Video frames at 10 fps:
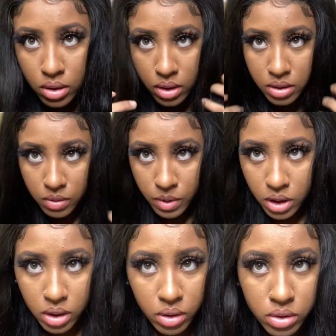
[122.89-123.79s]
this is what the
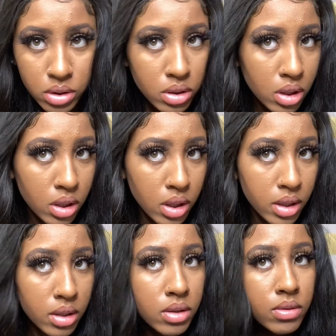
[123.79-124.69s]
closure is looking
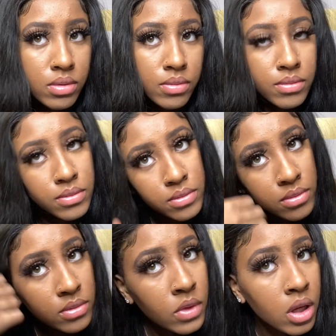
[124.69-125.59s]
like
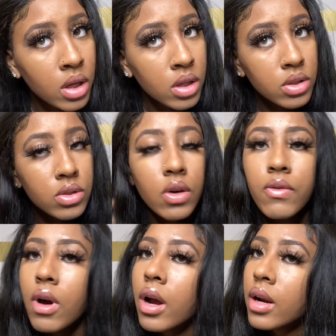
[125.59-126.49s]
so
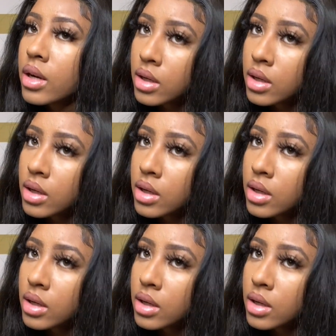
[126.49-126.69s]
far.